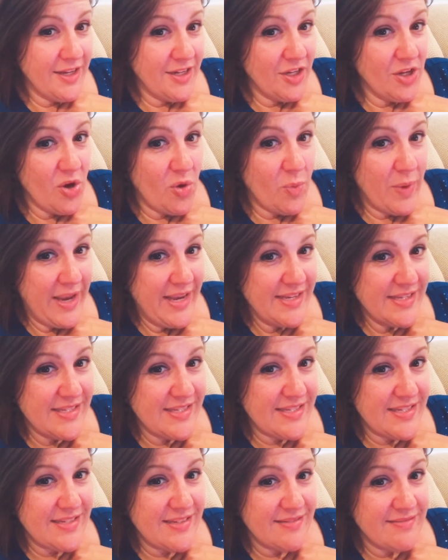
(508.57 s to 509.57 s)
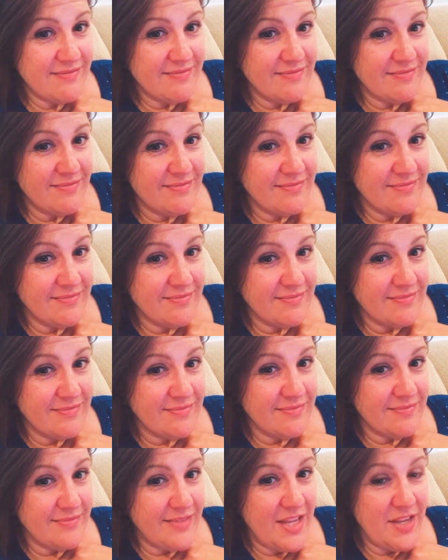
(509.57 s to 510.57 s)
going to go waste
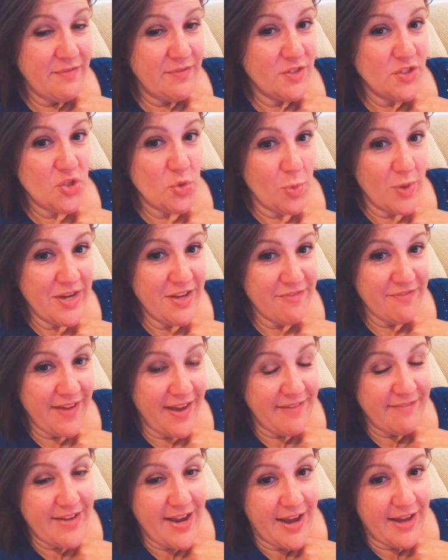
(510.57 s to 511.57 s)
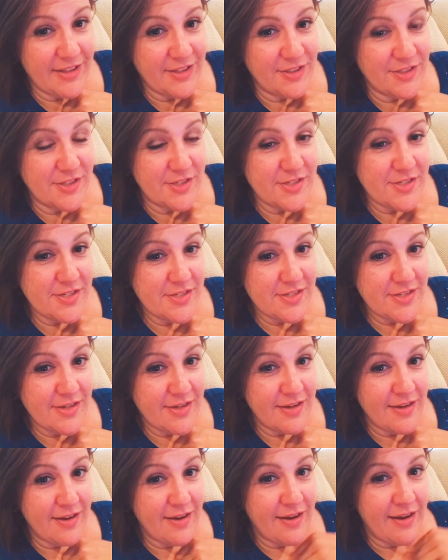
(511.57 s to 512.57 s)
even $25
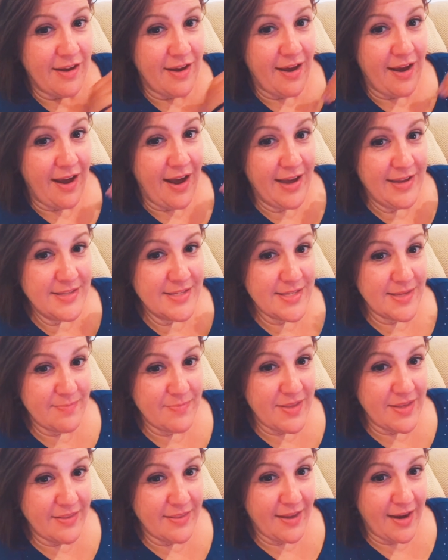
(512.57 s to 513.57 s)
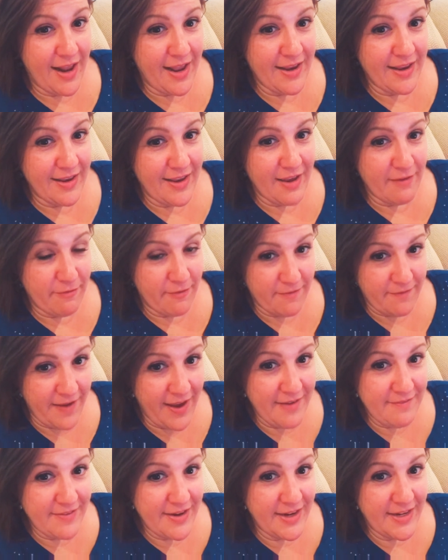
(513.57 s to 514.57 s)
on something that I can get for
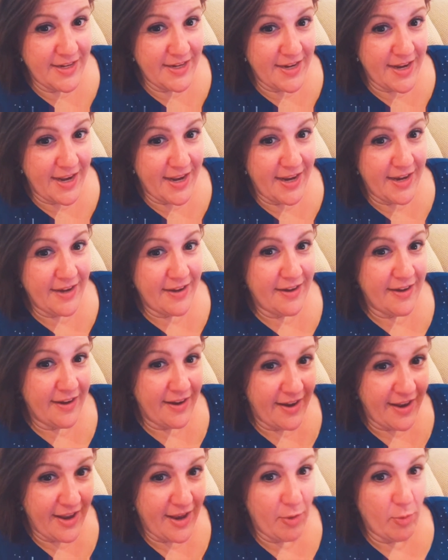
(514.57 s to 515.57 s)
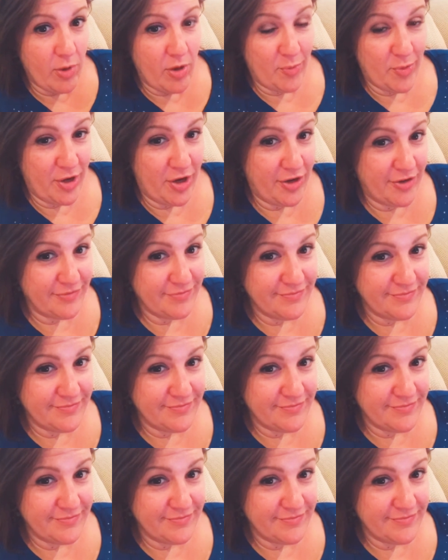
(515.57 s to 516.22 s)
$5.99 at Walmart.